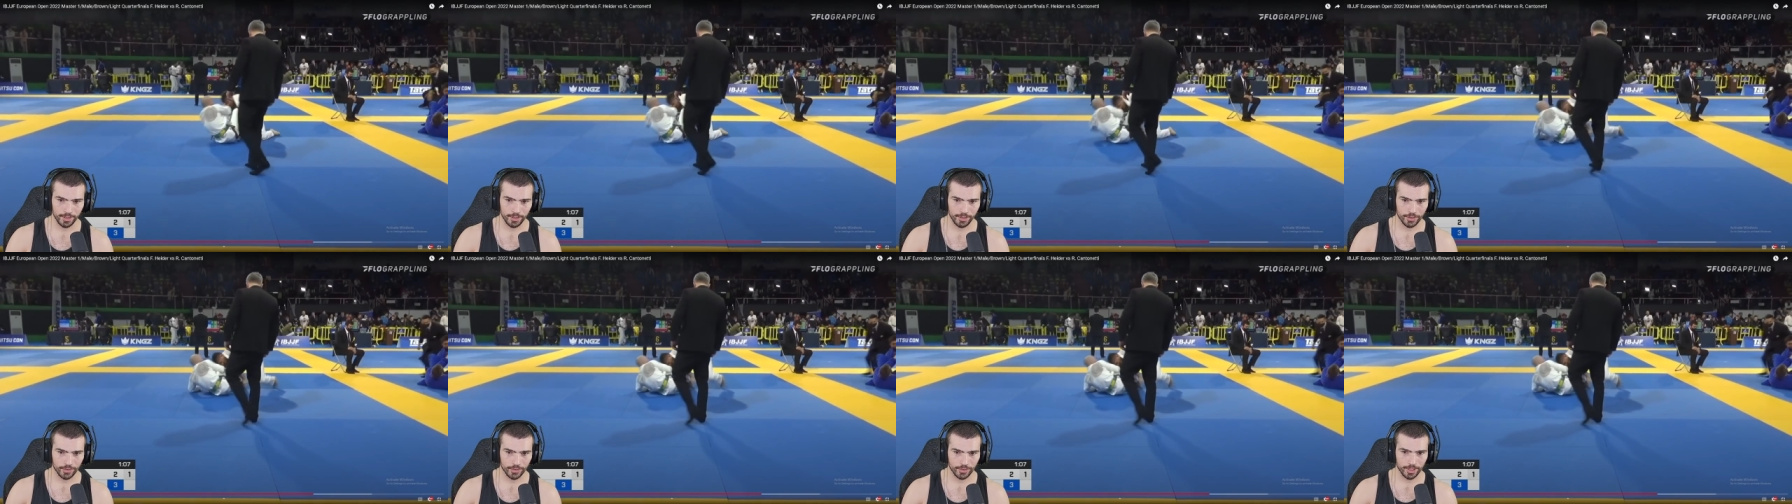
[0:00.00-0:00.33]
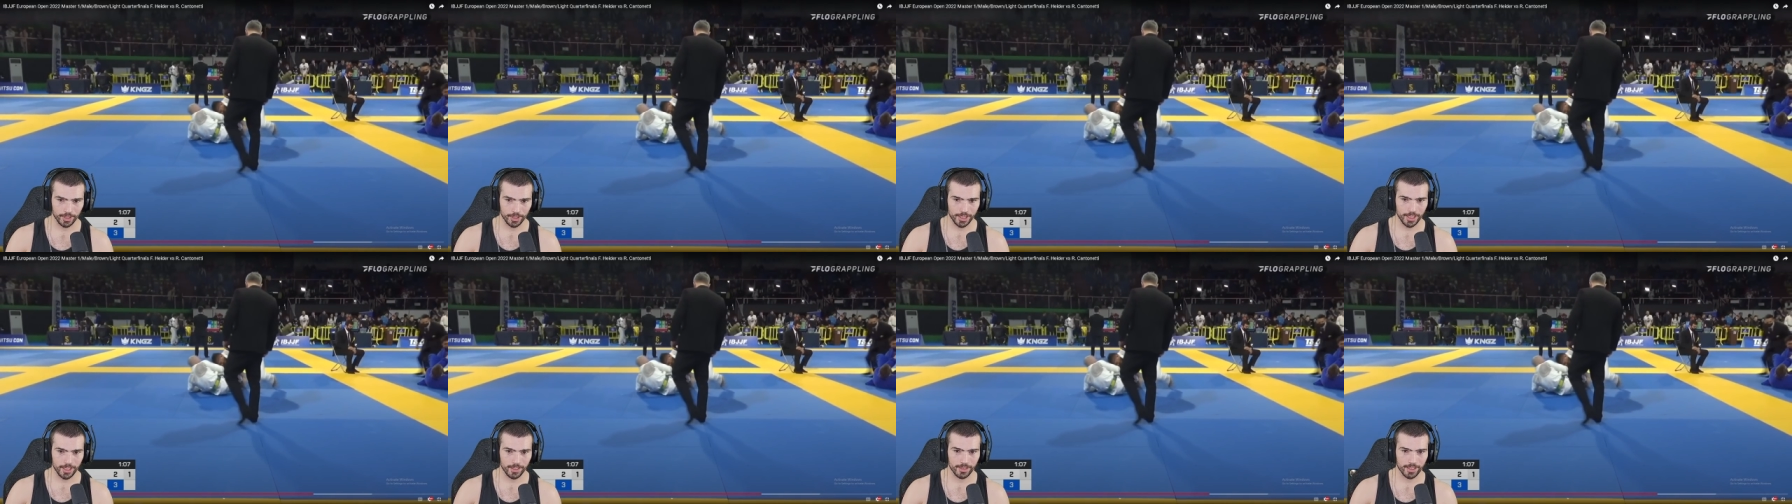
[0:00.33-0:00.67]
You're
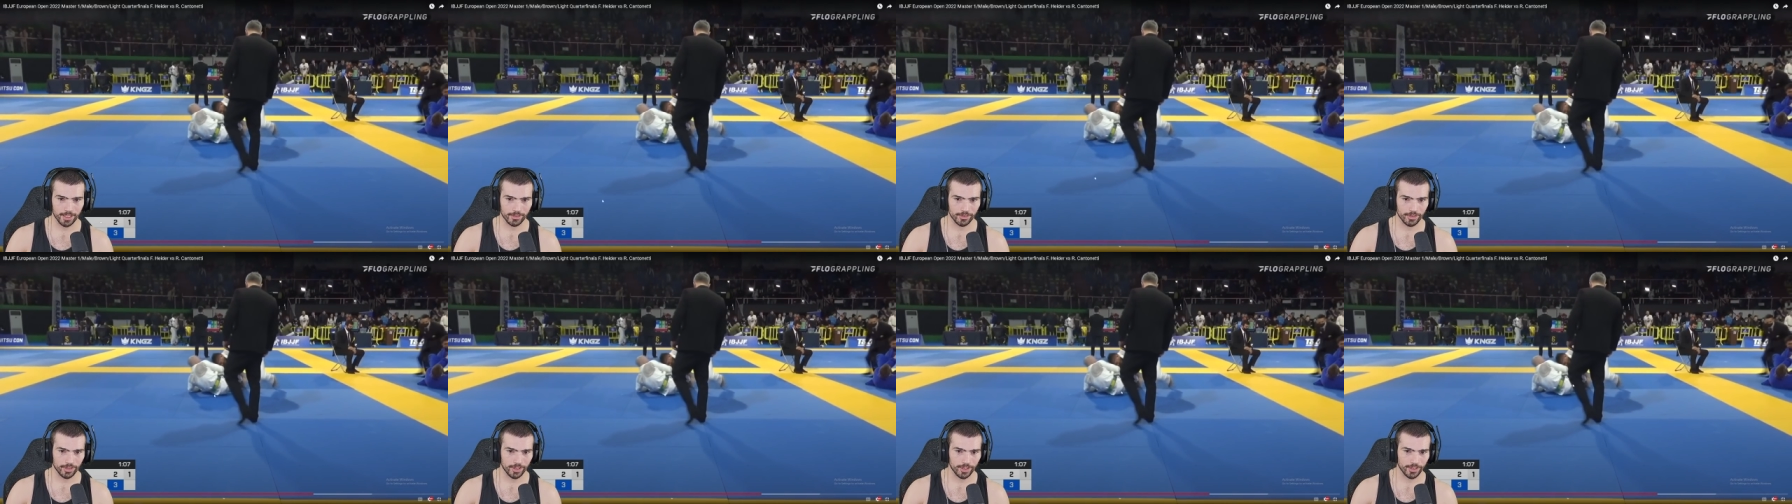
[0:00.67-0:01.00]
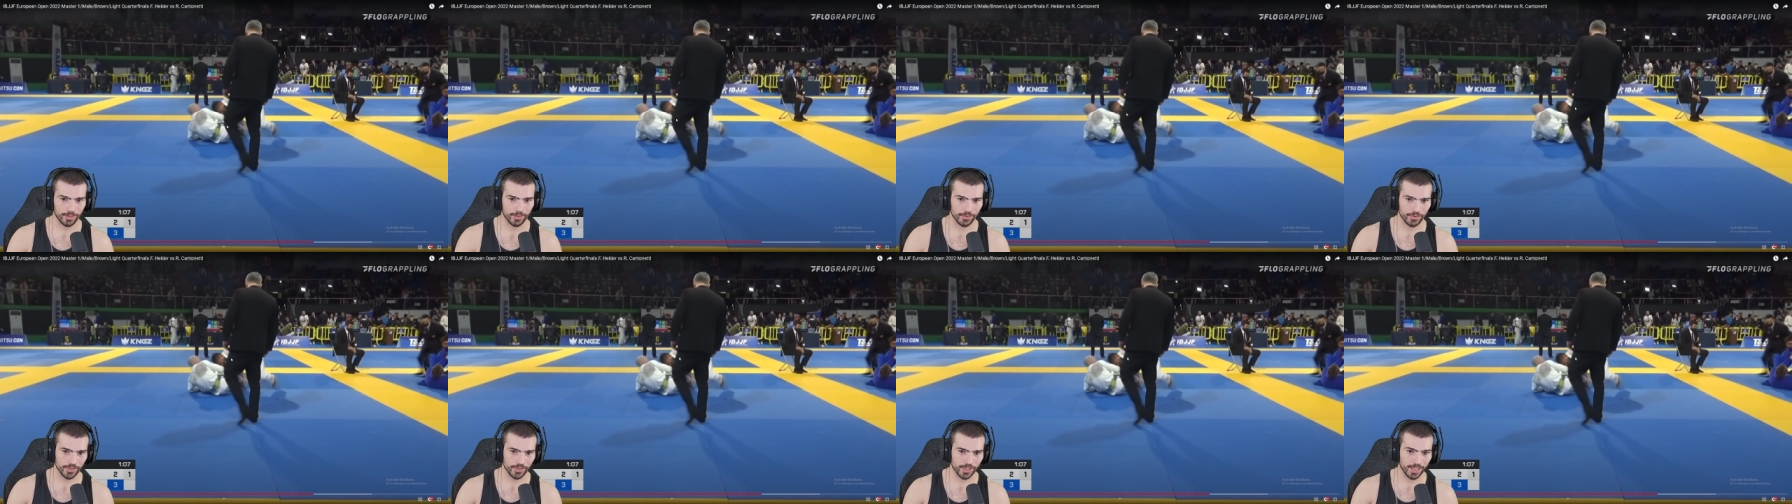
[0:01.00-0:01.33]
leaning back to the
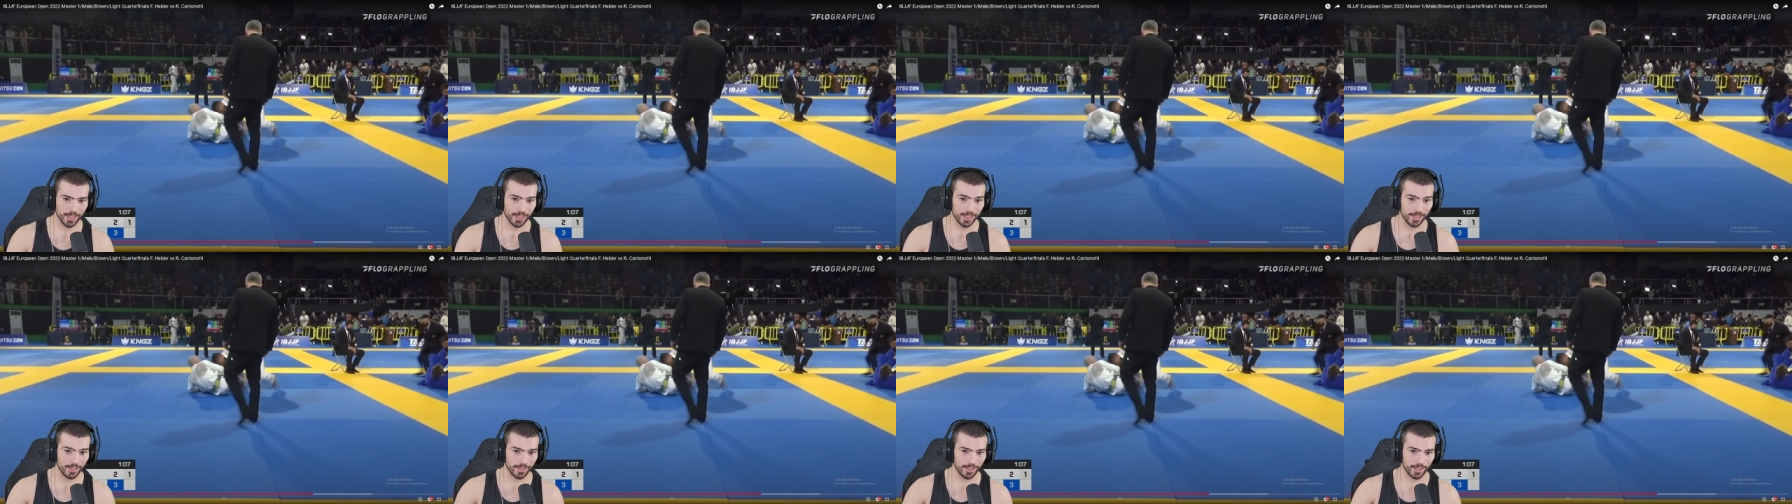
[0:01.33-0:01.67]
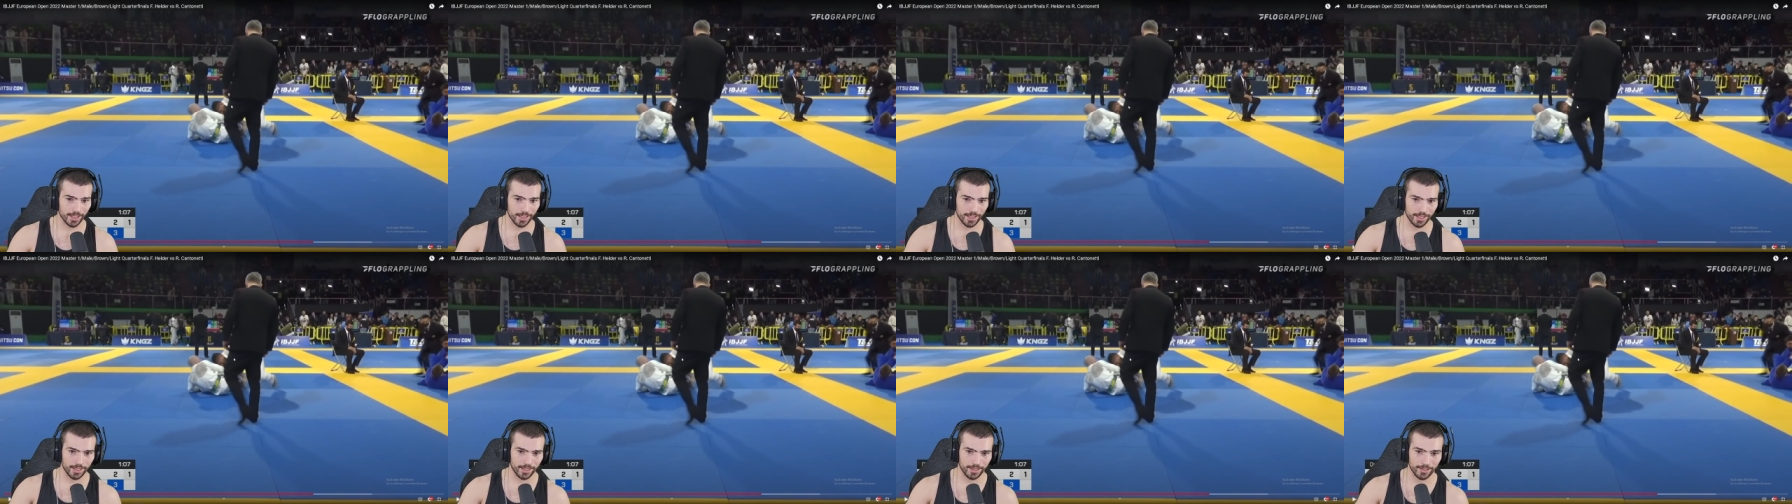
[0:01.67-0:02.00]
other side,
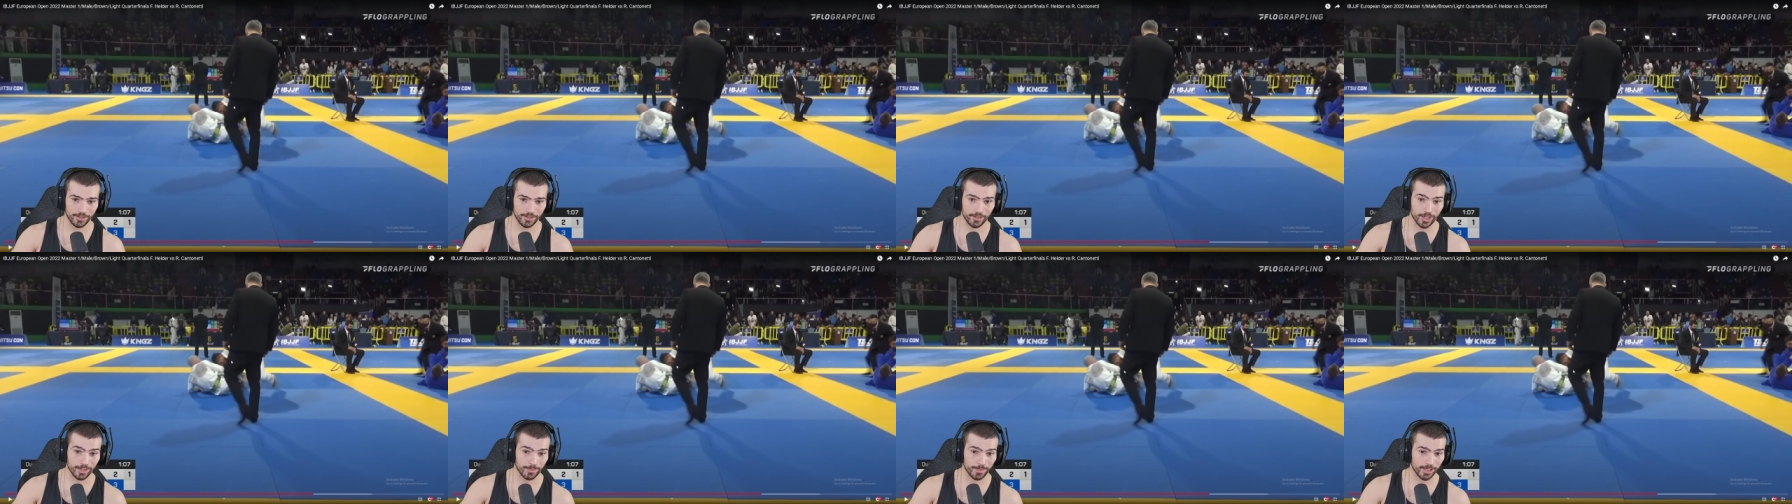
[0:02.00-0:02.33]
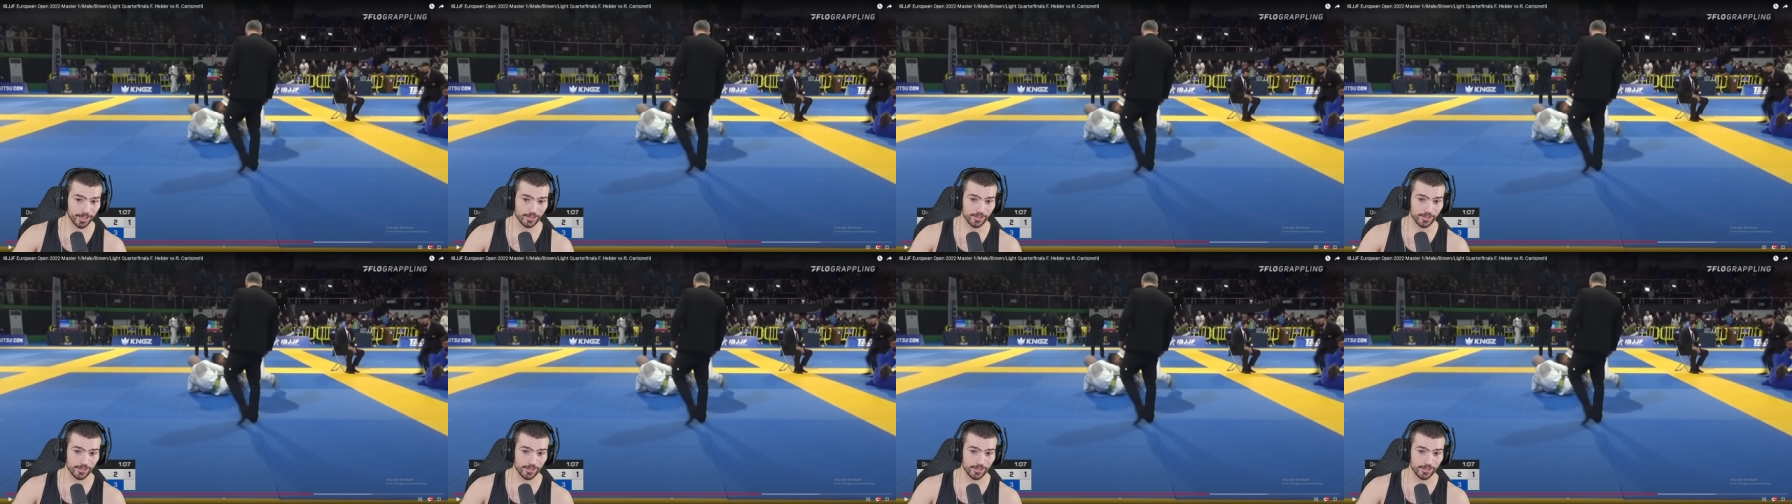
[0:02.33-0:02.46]
and I talk about